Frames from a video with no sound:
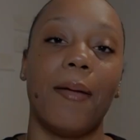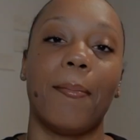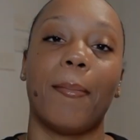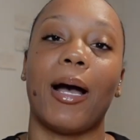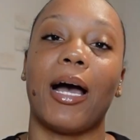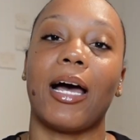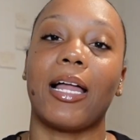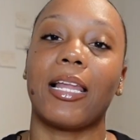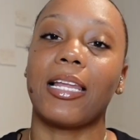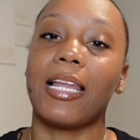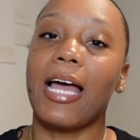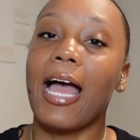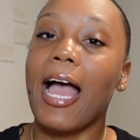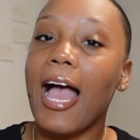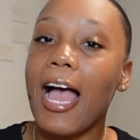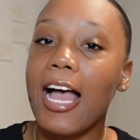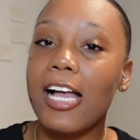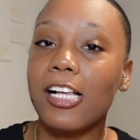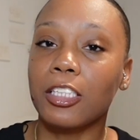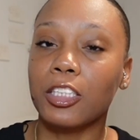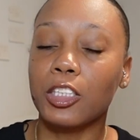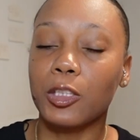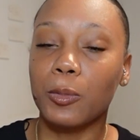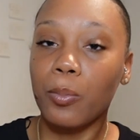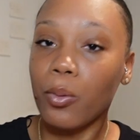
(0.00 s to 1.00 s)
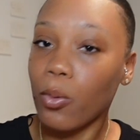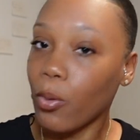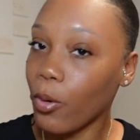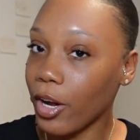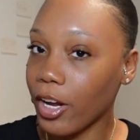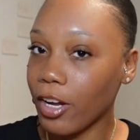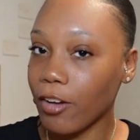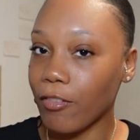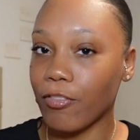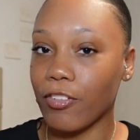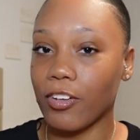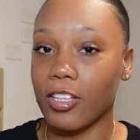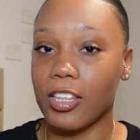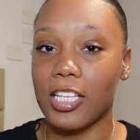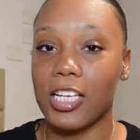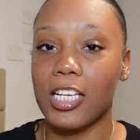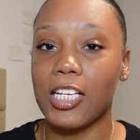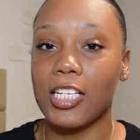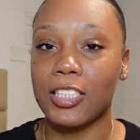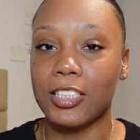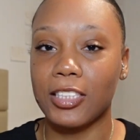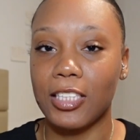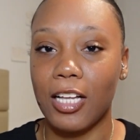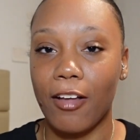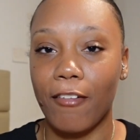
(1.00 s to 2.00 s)
my last point for
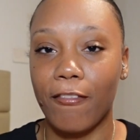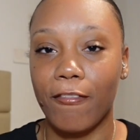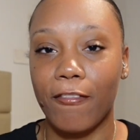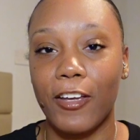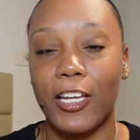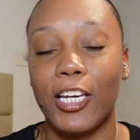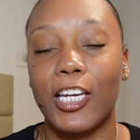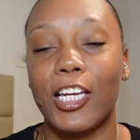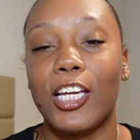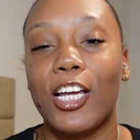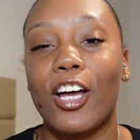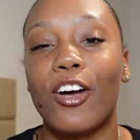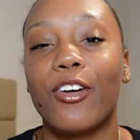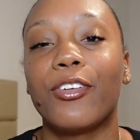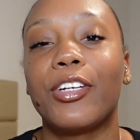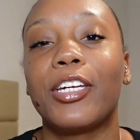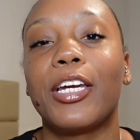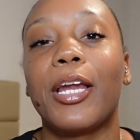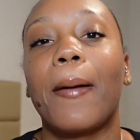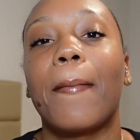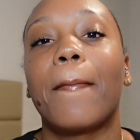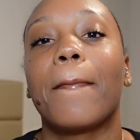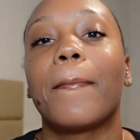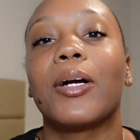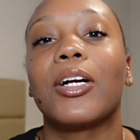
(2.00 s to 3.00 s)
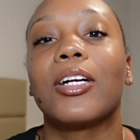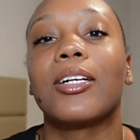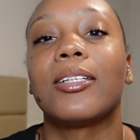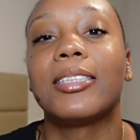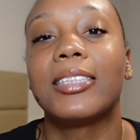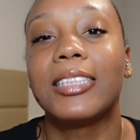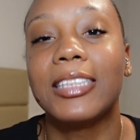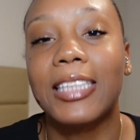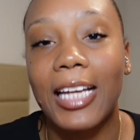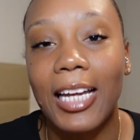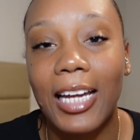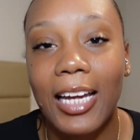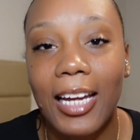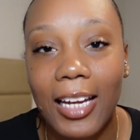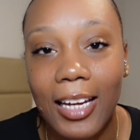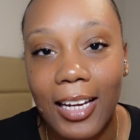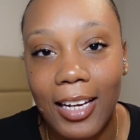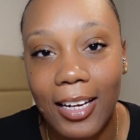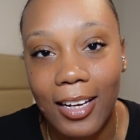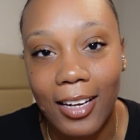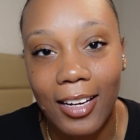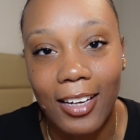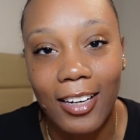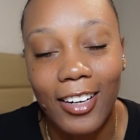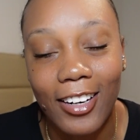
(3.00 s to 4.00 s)
this video, number
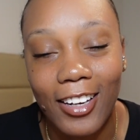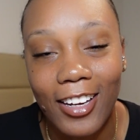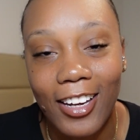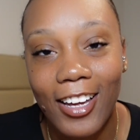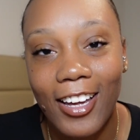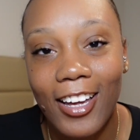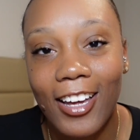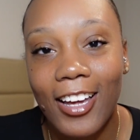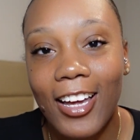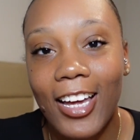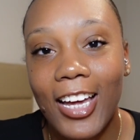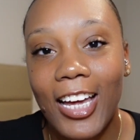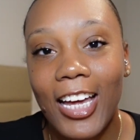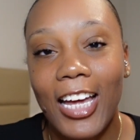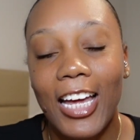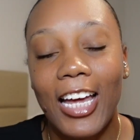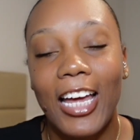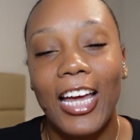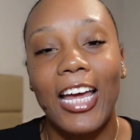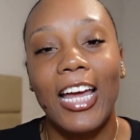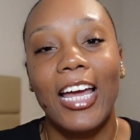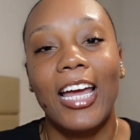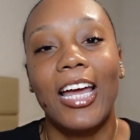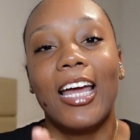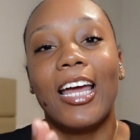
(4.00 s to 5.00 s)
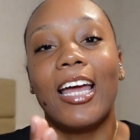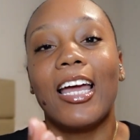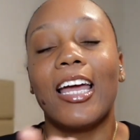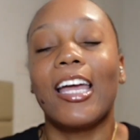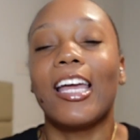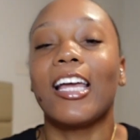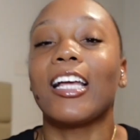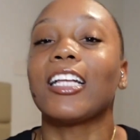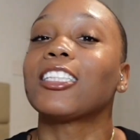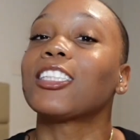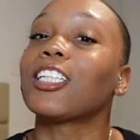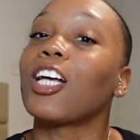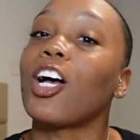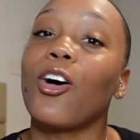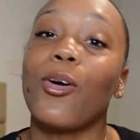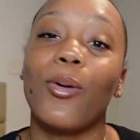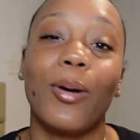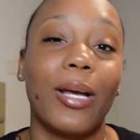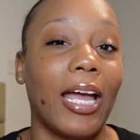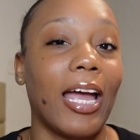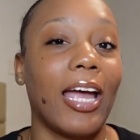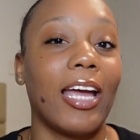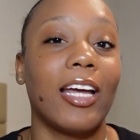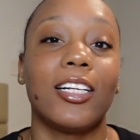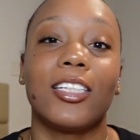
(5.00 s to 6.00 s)
10, it's
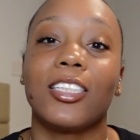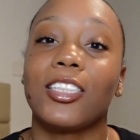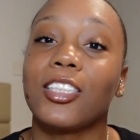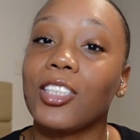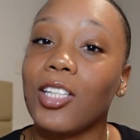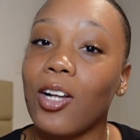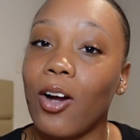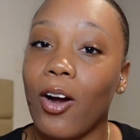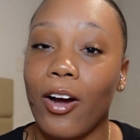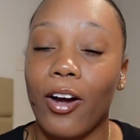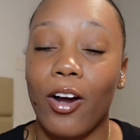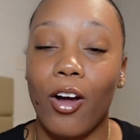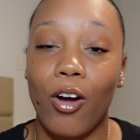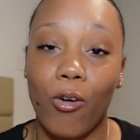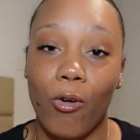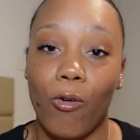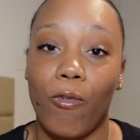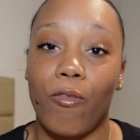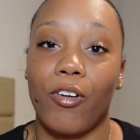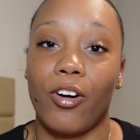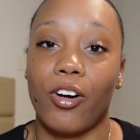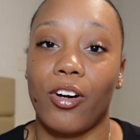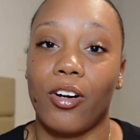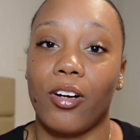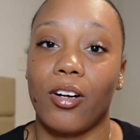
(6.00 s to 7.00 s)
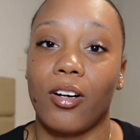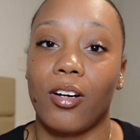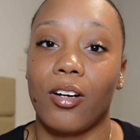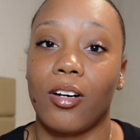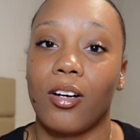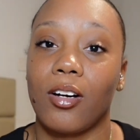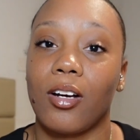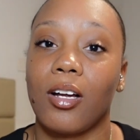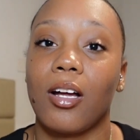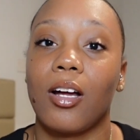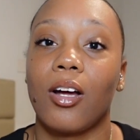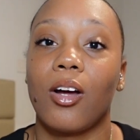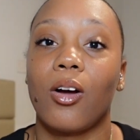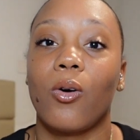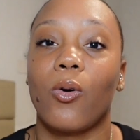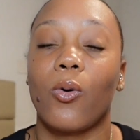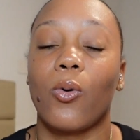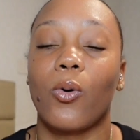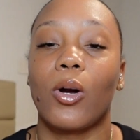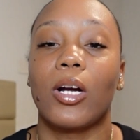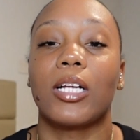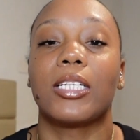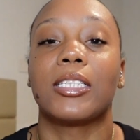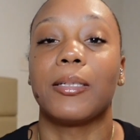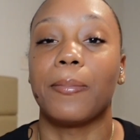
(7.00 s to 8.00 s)
okay to start over
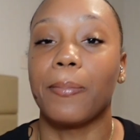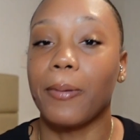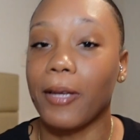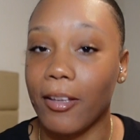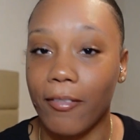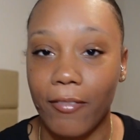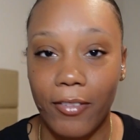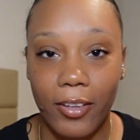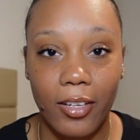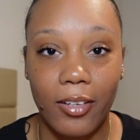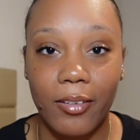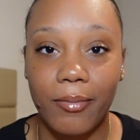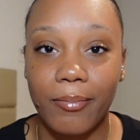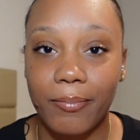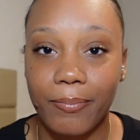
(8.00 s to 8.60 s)
or to pivot.